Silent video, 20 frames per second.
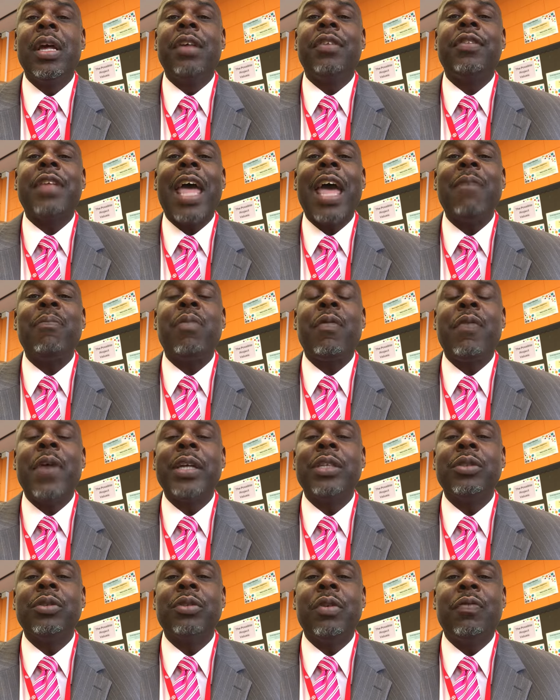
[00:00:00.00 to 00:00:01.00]
Staff
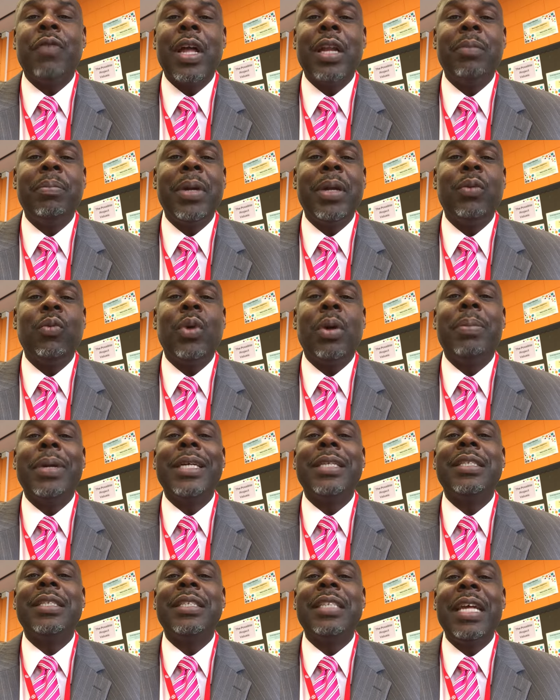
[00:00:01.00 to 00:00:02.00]
professional development will
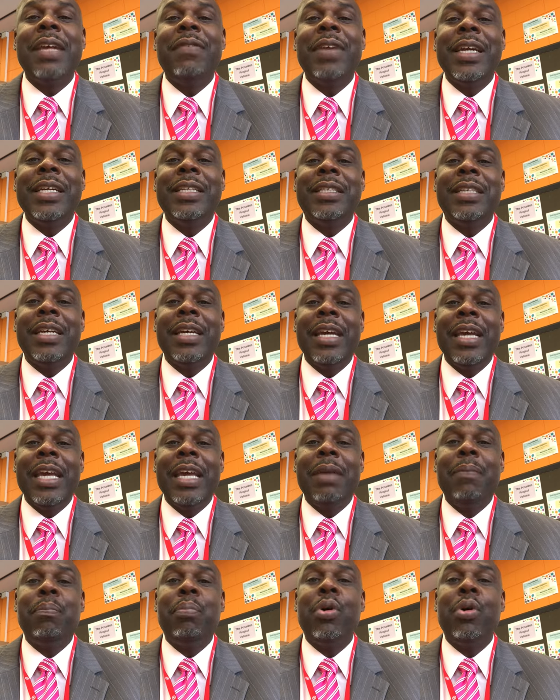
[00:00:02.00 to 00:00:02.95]
be CVTE